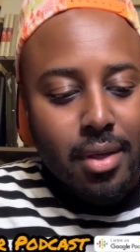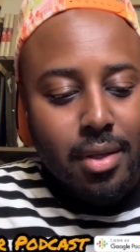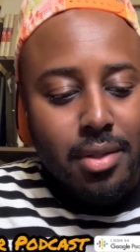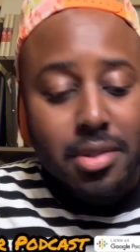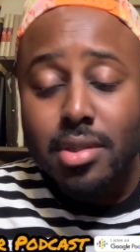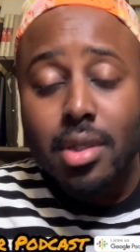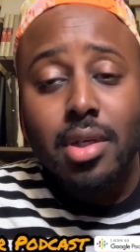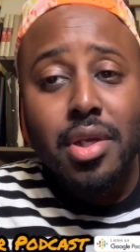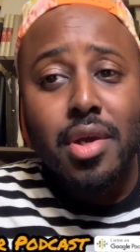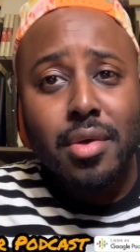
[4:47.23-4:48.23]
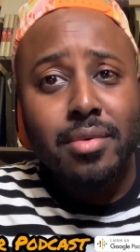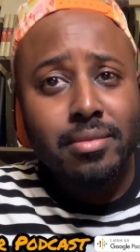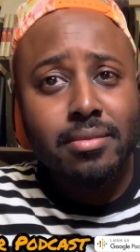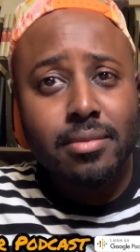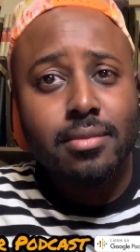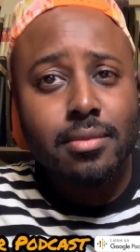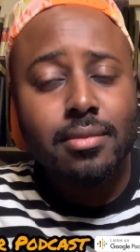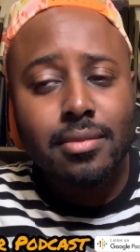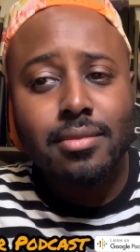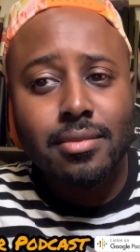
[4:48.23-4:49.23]
This is a good year
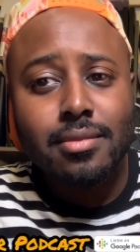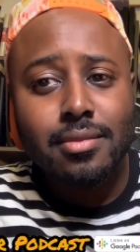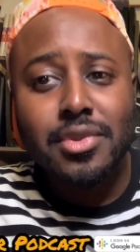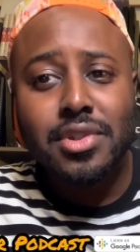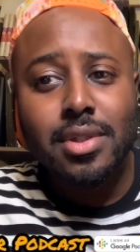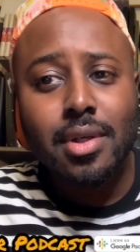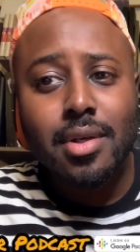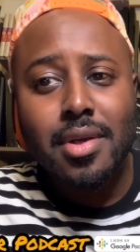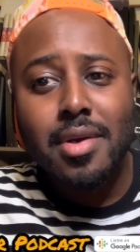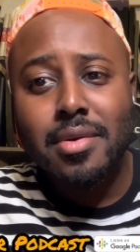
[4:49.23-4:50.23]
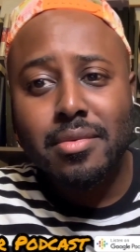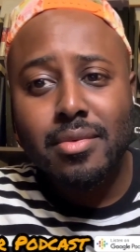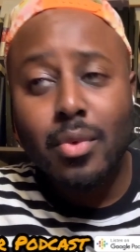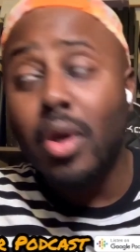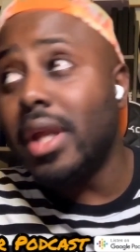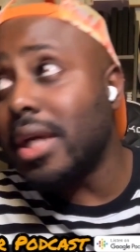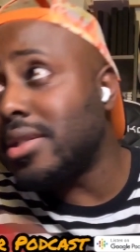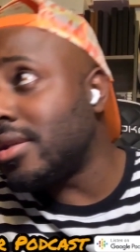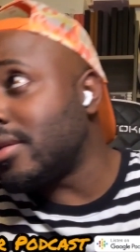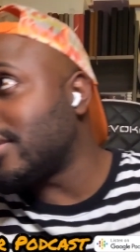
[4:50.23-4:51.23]
is a good year. Well,
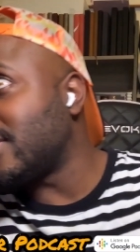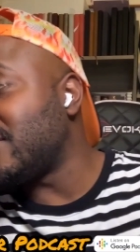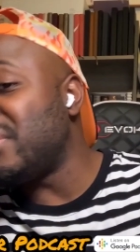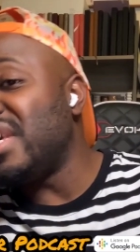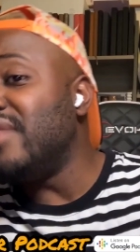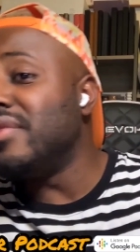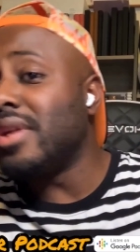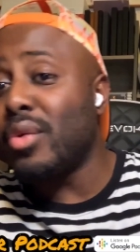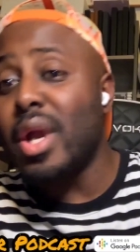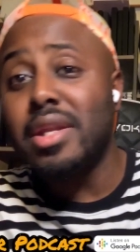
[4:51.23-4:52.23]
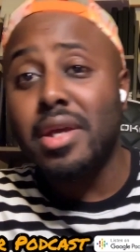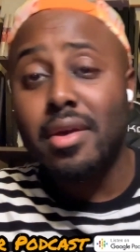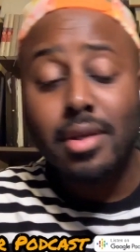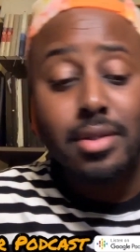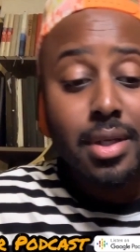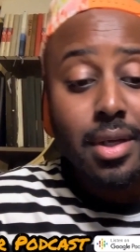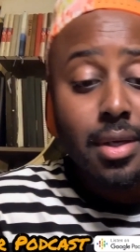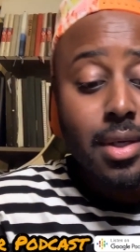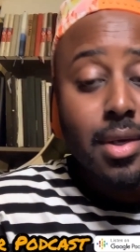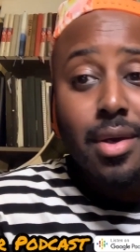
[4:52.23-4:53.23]
next year it's going to be even no, no, you
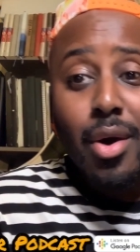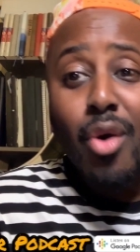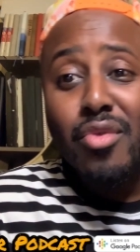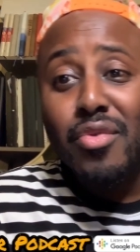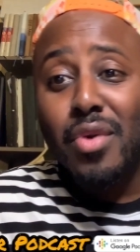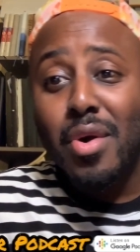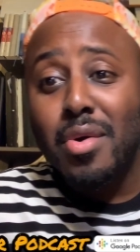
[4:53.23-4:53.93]
could say it's a overflow. good year.